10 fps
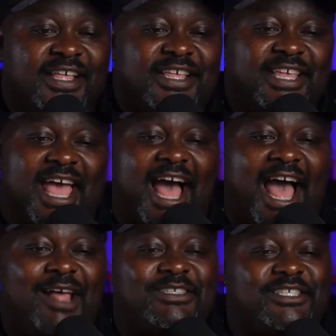yeah,
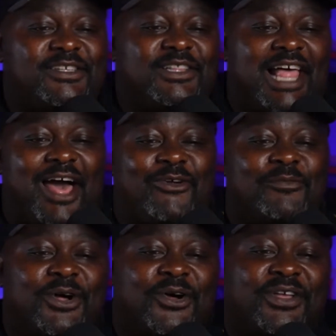I'm just
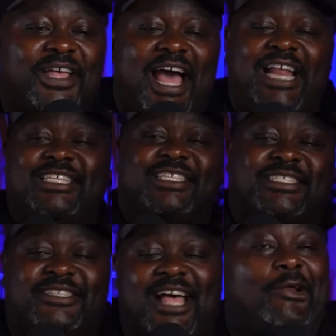Loudermilk. I
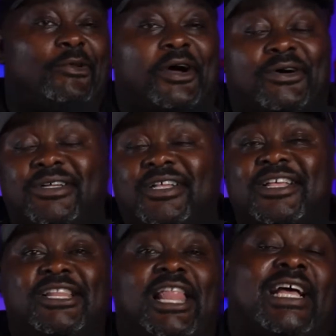don't know.
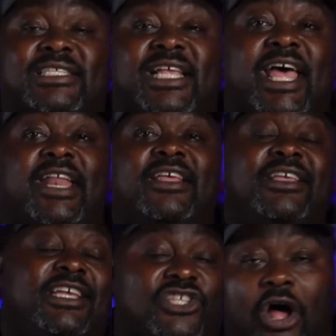Like I said,
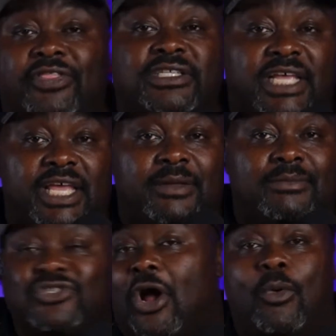he's on the team,
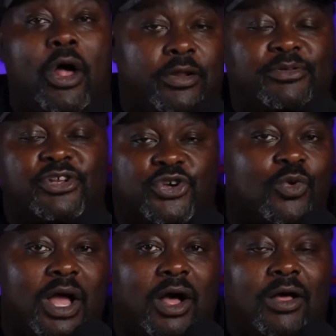so I want him to do
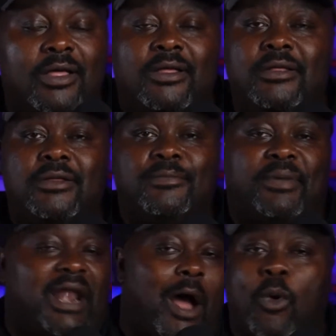well.
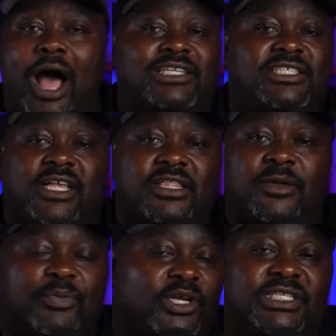But I watched the
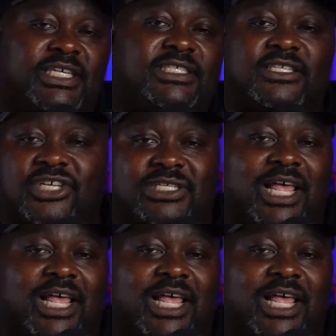preseason just like